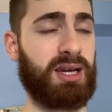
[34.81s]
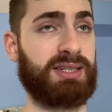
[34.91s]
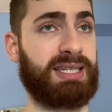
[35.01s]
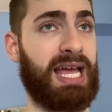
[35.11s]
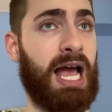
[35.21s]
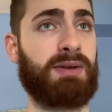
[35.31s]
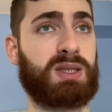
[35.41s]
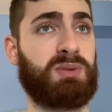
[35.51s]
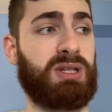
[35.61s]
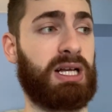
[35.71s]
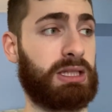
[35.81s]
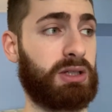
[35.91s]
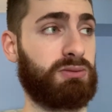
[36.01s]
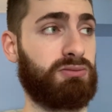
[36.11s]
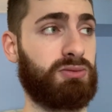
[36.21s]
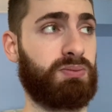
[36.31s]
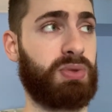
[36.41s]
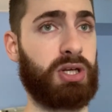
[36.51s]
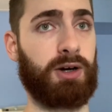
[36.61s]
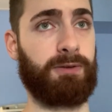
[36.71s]
He doesn't have some like the
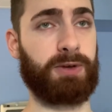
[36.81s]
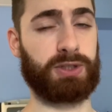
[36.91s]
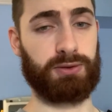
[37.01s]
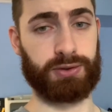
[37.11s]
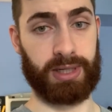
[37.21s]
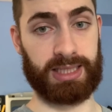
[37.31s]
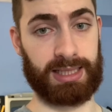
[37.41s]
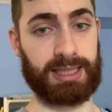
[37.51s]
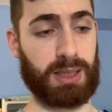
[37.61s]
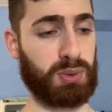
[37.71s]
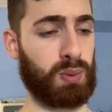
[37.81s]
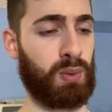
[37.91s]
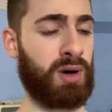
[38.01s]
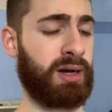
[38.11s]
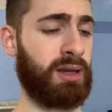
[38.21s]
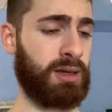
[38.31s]
pure physical traits a lot of teams want.